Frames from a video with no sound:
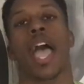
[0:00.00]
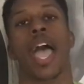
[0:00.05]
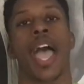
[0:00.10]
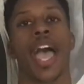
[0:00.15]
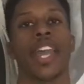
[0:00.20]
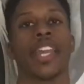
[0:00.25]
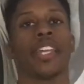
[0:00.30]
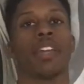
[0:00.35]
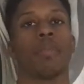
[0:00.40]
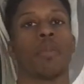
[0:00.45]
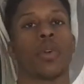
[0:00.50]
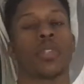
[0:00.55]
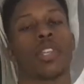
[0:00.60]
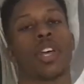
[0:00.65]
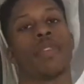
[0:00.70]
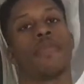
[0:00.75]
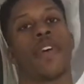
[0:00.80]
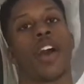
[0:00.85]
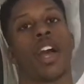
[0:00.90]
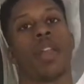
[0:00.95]
adding a
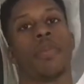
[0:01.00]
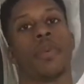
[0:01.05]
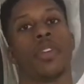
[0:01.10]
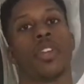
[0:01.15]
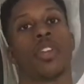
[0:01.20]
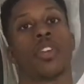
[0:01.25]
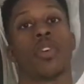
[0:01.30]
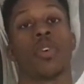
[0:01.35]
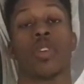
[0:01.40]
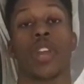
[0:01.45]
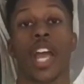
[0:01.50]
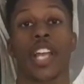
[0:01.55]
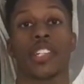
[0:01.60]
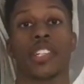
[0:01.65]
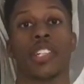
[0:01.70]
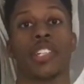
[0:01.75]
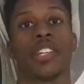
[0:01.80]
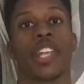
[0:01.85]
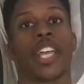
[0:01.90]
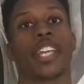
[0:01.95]
multivitamin could
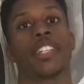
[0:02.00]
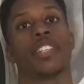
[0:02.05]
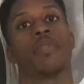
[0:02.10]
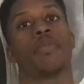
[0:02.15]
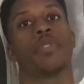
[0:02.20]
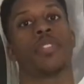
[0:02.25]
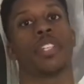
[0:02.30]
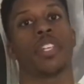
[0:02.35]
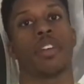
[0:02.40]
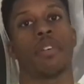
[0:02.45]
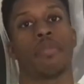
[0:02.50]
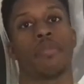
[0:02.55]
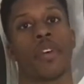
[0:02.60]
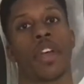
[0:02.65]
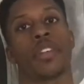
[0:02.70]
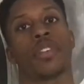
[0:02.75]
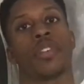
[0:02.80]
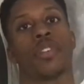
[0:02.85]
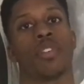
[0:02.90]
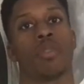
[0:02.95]
actually negatively
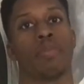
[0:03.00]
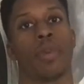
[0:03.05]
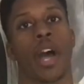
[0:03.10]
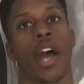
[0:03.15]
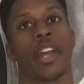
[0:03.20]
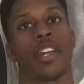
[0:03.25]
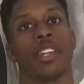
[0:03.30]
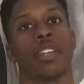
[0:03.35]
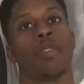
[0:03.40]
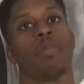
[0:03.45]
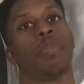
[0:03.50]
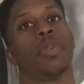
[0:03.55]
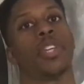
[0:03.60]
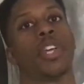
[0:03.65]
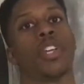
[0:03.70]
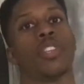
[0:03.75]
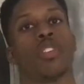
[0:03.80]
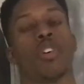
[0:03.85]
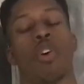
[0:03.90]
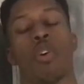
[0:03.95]
affect your body
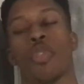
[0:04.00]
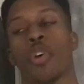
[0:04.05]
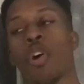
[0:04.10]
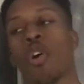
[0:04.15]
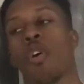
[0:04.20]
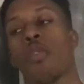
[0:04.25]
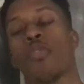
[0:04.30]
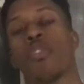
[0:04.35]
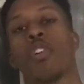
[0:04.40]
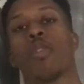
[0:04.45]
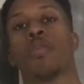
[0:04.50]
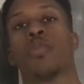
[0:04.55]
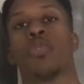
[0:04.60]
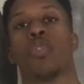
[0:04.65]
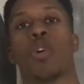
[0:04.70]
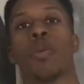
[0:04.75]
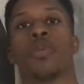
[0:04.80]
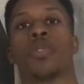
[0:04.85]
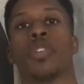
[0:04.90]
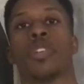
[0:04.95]
because the
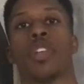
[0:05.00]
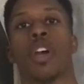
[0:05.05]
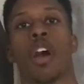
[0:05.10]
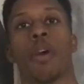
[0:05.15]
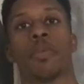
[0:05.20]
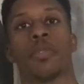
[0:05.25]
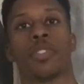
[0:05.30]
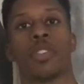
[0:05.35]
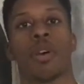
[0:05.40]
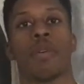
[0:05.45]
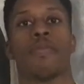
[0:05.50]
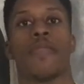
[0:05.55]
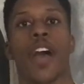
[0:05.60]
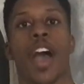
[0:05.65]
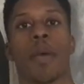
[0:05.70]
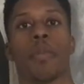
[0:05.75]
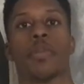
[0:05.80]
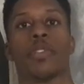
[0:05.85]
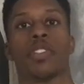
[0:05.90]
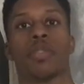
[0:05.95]
overabsorption of some
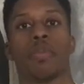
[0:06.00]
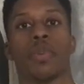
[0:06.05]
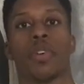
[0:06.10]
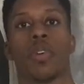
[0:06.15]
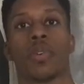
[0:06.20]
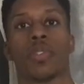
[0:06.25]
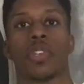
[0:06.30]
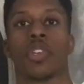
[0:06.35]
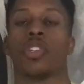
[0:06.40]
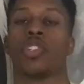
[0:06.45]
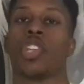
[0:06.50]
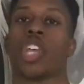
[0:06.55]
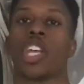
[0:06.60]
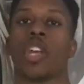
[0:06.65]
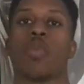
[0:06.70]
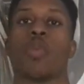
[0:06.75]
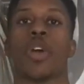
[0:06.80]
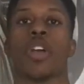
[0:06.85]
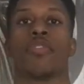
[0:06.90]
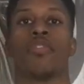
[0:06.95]
vitamins and minerals could take
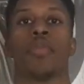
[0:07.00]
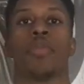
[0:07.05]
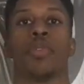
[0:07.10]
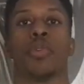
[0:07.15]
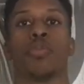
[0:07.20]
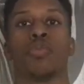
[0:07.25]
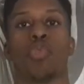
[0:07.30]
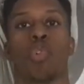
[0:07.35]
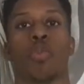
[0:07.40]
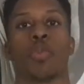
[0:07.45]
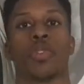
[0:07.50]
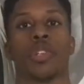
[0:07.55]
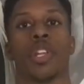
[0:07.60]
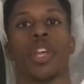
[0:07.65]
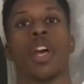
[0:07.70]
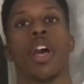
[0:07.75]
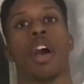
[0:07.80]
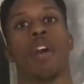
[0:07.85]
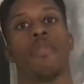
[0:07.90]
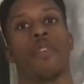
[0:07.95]
away from the absorption
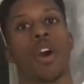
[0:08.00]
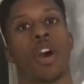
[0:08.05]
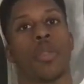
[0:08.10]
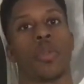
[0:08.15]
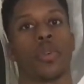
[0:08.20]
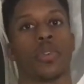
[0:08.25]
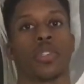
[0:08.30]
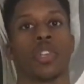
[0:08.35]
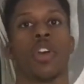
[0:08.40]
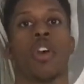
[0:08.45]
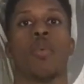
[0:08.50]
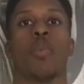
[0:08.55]
of others,